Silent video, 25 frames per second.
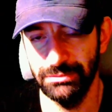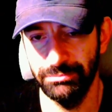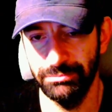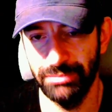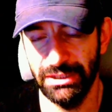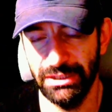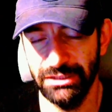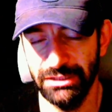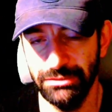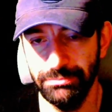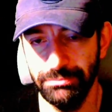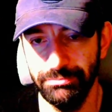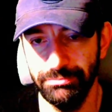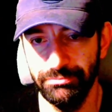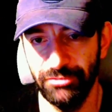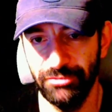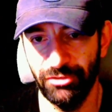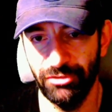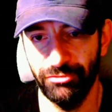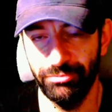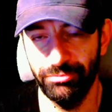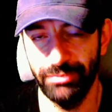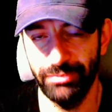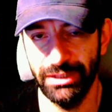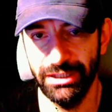bottom
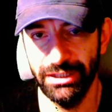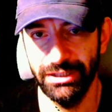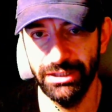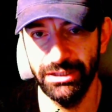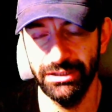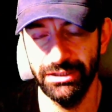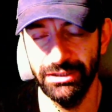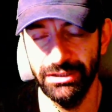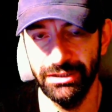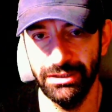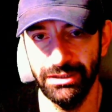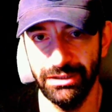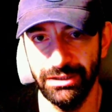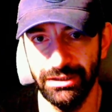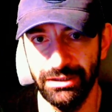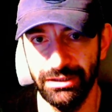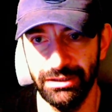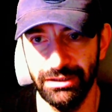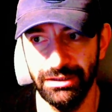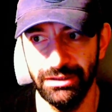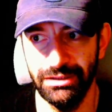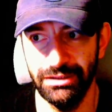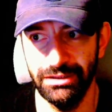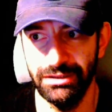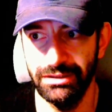of my
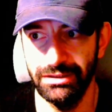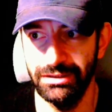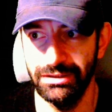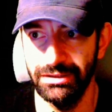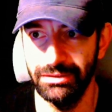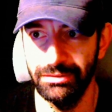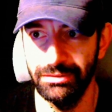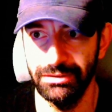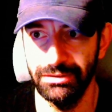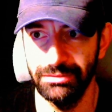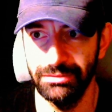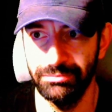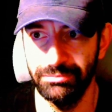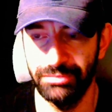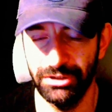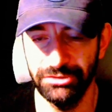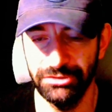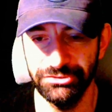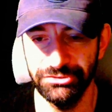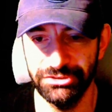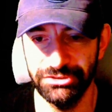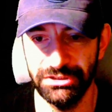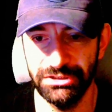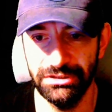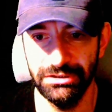uh,
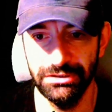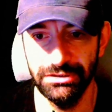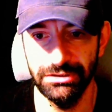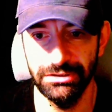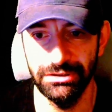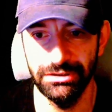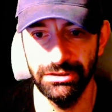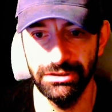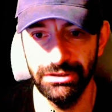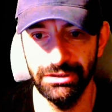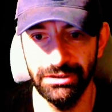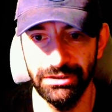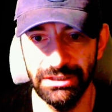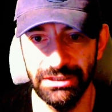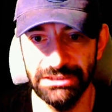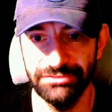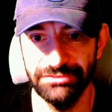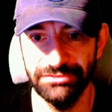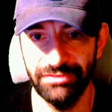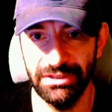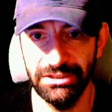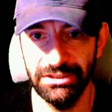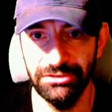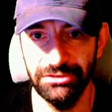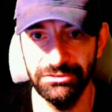browser, this
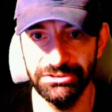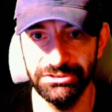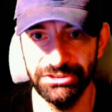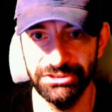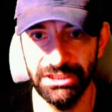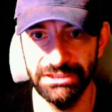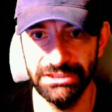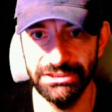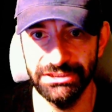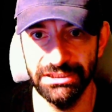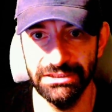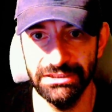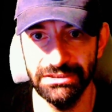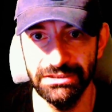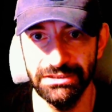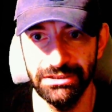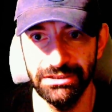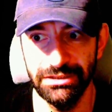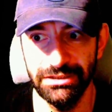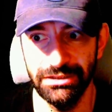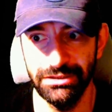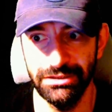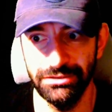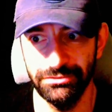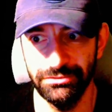value is changing
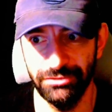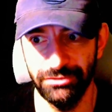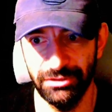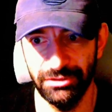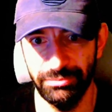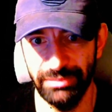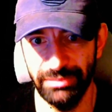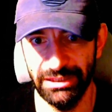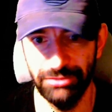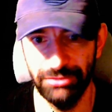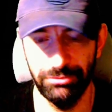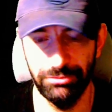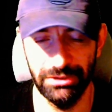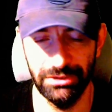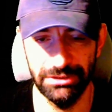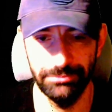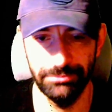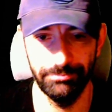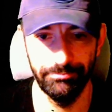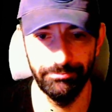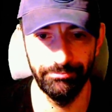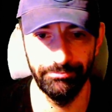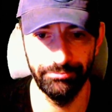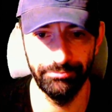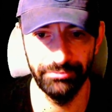to the big one.
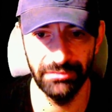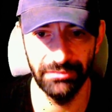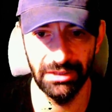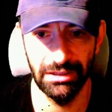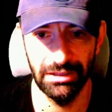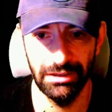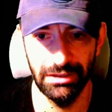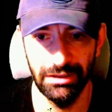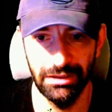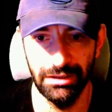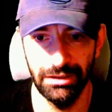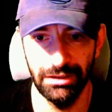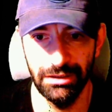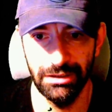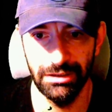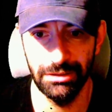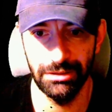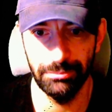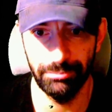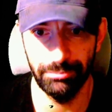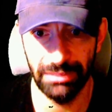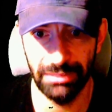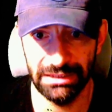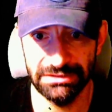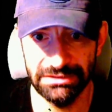
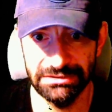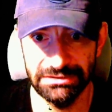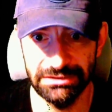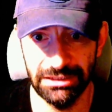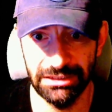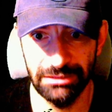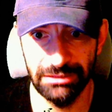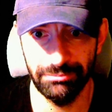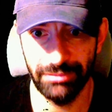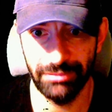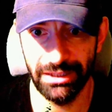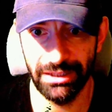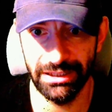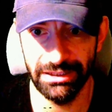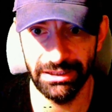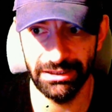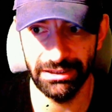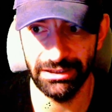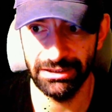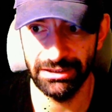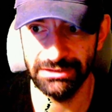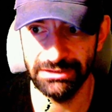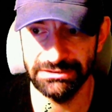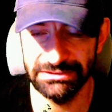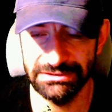But in my
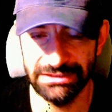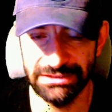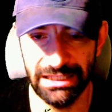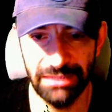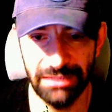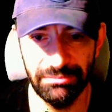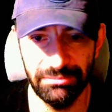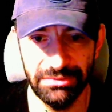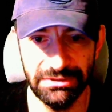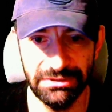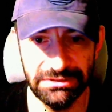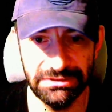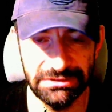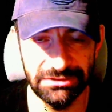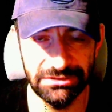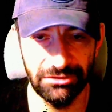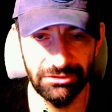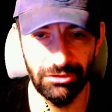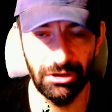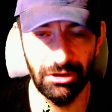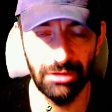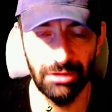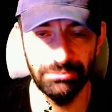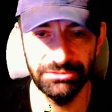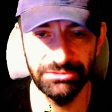uh, stable
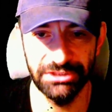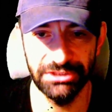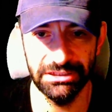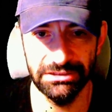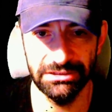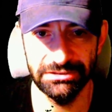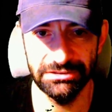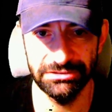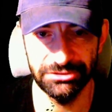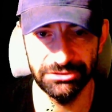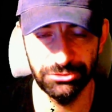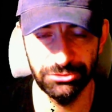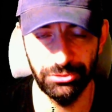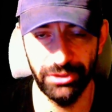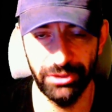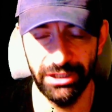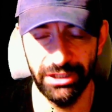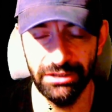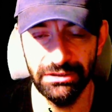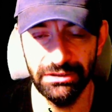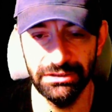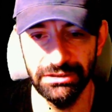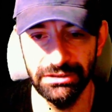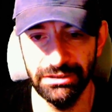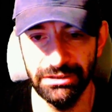object
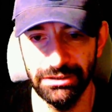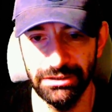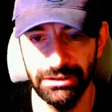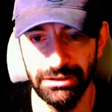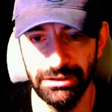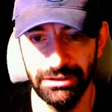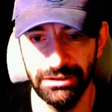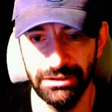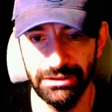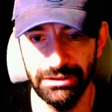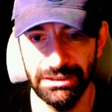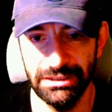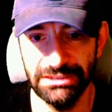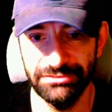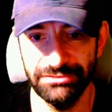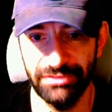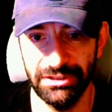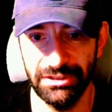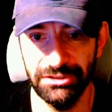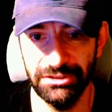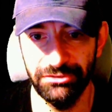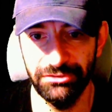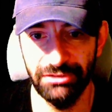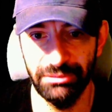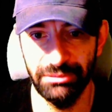square. This
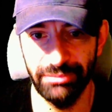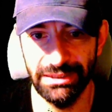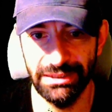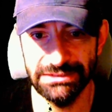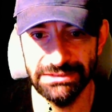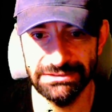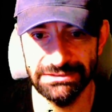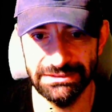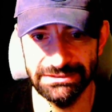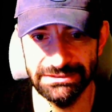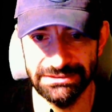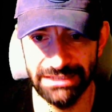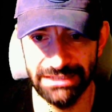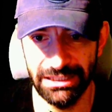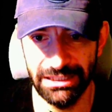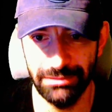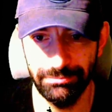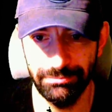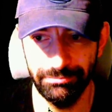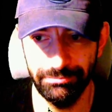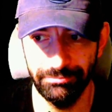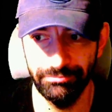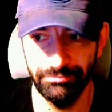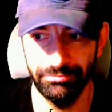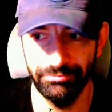value remains the
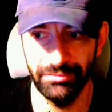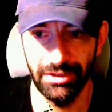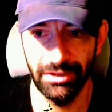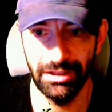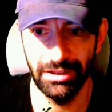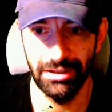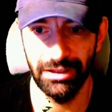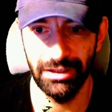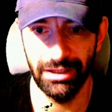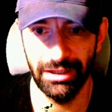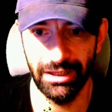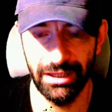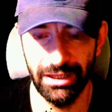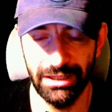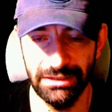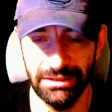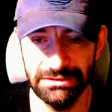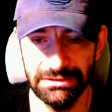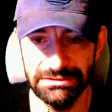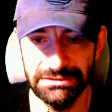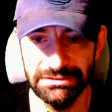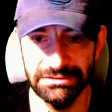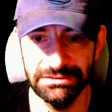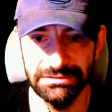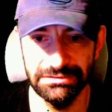same.
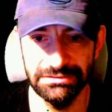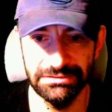And